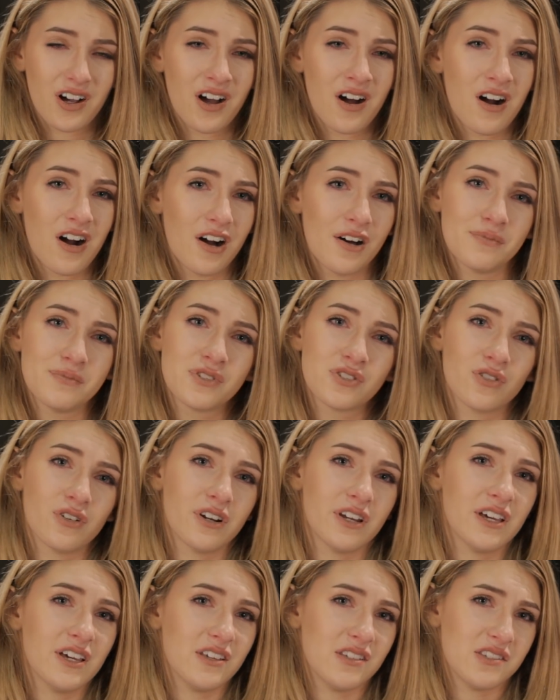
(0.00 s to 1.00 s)
comes
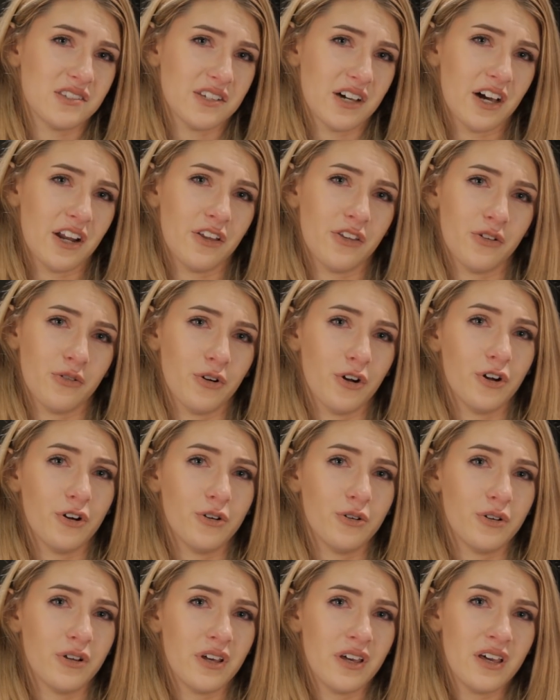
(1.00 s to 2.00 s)
on his side of the
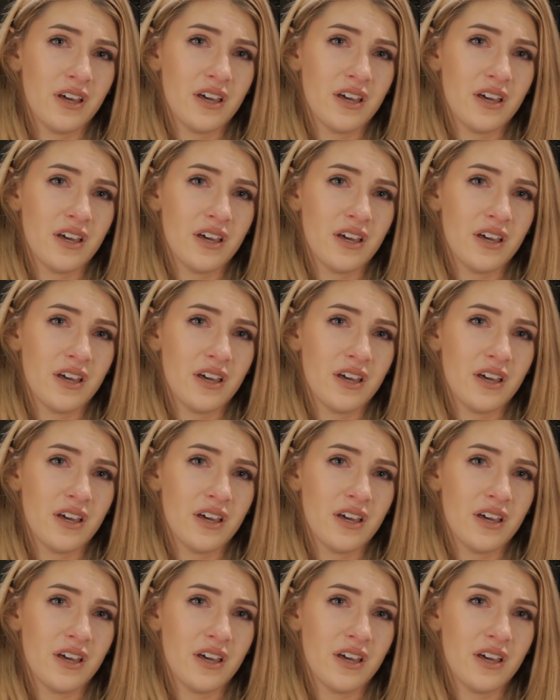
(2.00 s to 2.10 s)
road.